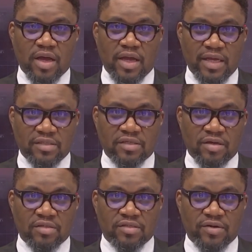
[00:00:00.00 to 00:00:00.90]
is
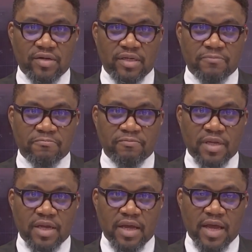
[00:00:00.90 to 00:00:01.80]
concerned,
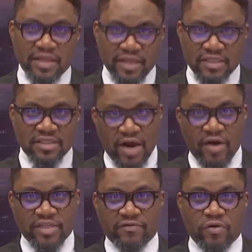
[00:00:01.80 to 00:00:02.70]
and this
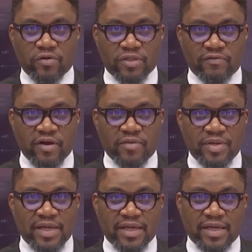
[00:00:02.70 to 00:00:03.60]
narrative also of her
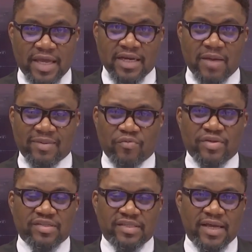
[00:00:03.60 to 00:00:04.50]
being kidnapped, can
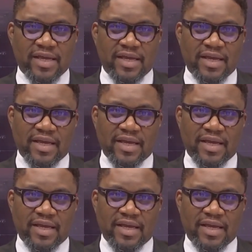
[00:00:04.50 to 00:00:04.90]
we say